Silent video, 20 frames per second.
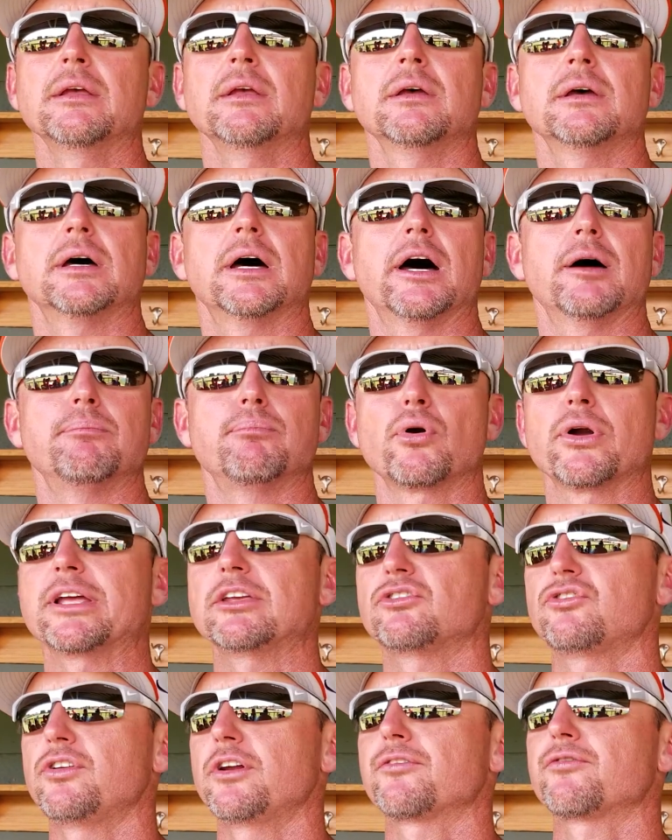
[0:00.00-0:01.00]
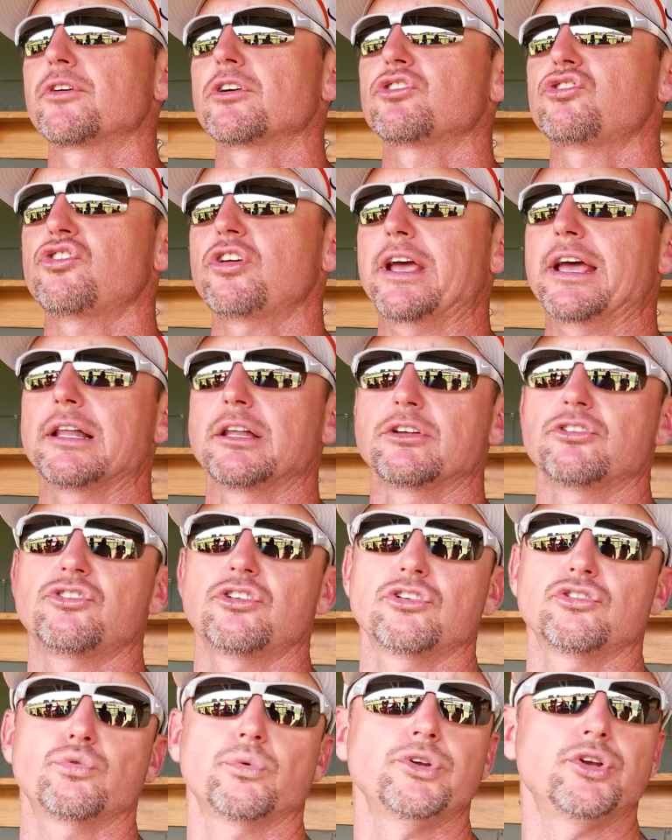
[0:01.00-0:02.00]
uh, brings different
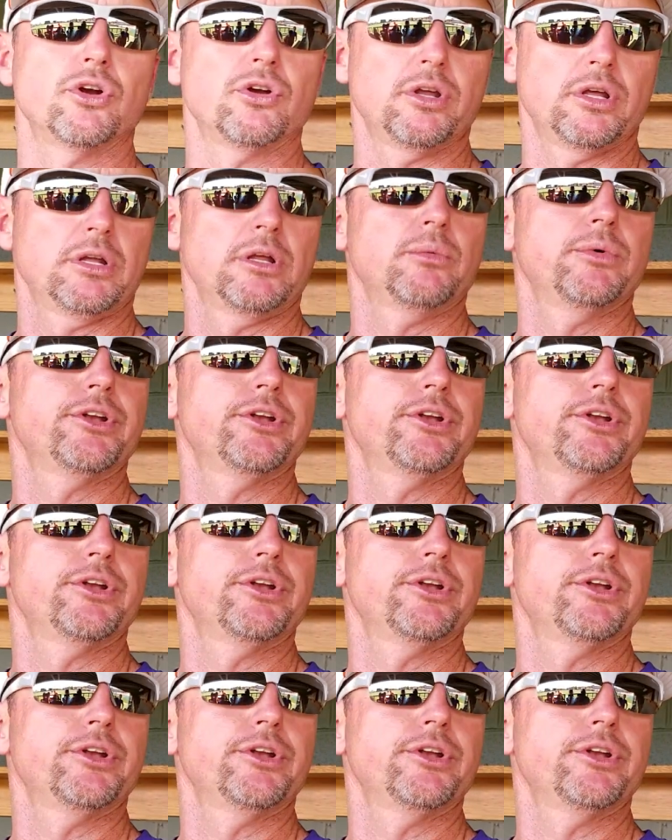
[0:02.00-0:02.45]
challenges when you're dealing